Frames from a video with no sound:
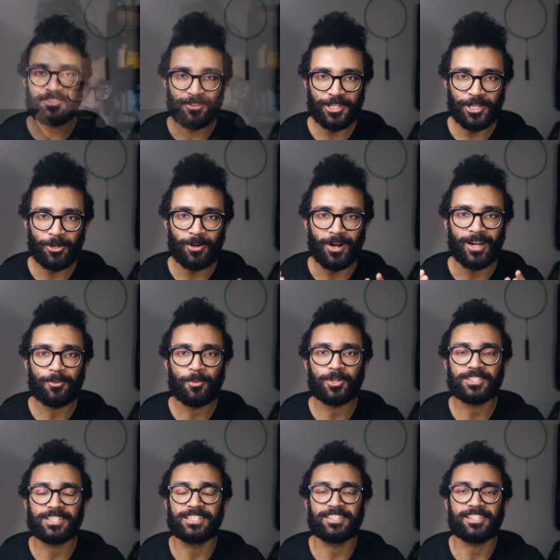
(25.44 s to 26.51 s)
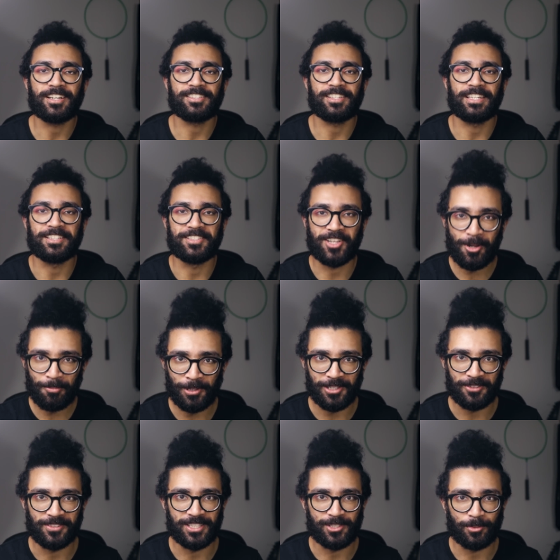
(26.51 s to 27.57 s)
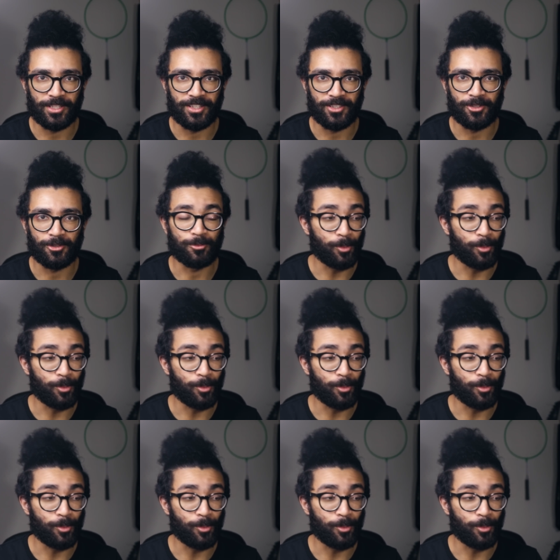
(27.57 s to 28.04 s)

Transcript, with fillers: this video, I want to discuss an example of this with you.